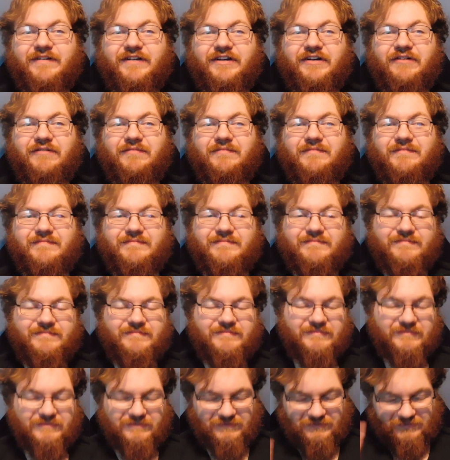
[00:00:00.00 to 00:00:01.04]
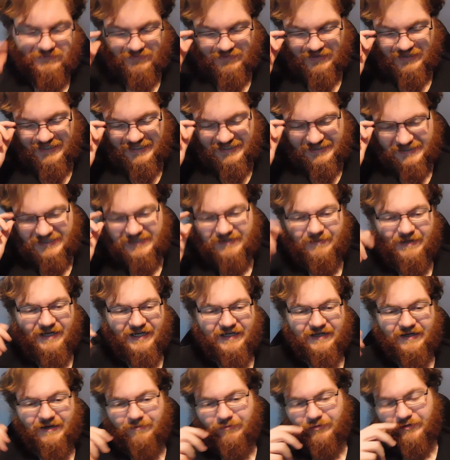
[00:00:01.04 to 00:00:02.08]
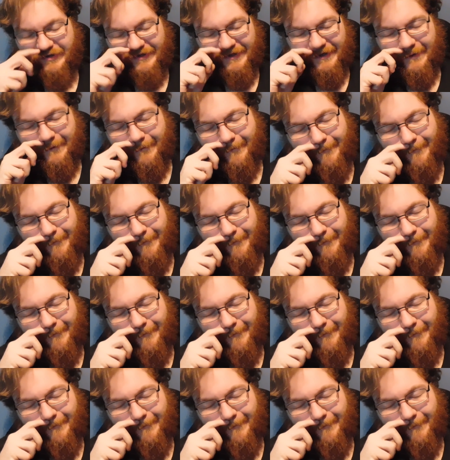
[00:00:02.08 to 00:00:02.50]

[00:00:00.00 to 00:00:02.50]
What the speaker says: to you. He's gonna make it up with you.